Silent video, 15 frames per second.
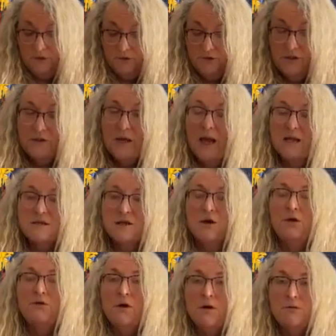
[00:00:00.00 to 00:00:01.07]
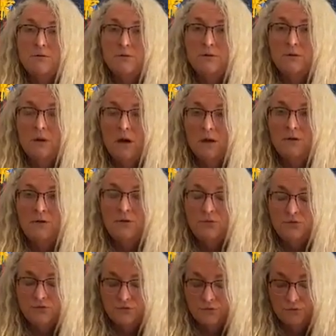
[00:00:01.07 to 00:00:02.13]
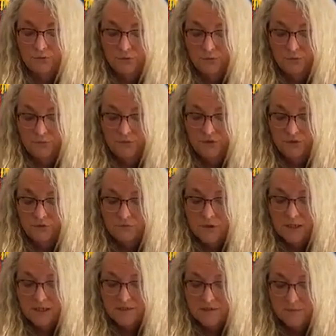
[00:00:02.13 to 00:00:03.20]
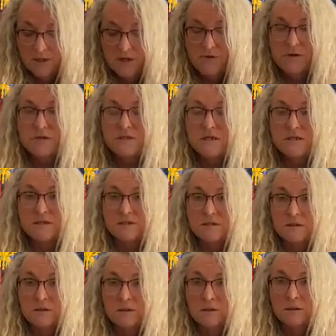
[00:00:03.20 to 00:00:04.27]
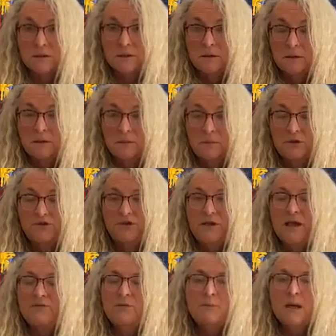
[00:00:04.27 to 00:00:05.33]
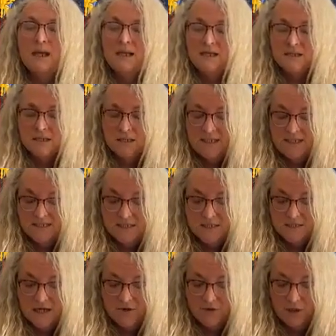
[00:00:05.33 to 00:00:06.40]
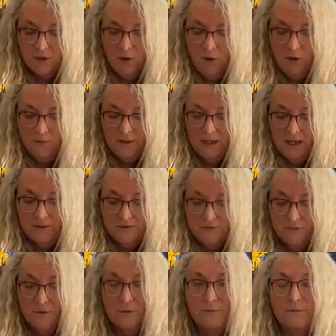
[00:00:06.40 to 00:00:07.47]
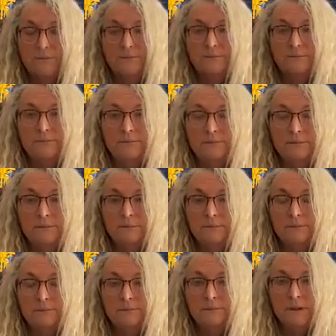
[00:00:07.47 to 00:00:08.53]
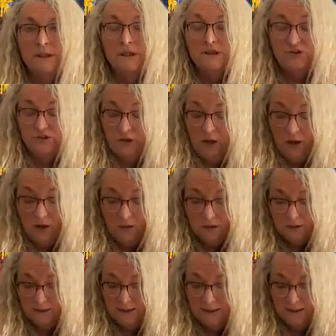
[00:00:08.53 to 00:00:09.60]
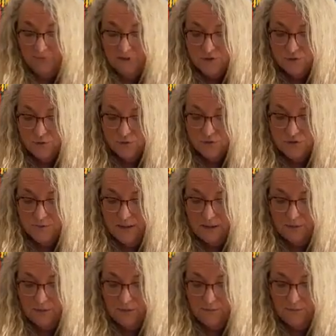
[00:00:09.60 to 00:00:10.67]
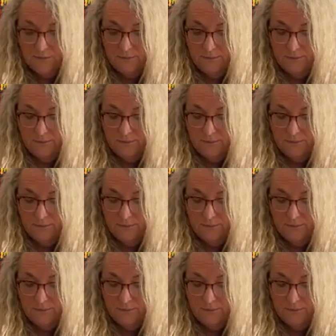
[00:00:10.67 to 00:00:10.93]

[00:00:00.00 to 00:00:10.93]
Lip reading: She'd had her own unusual visionary experiences, but she never made an esoteric hobby out of them. She hardly ever talked about them.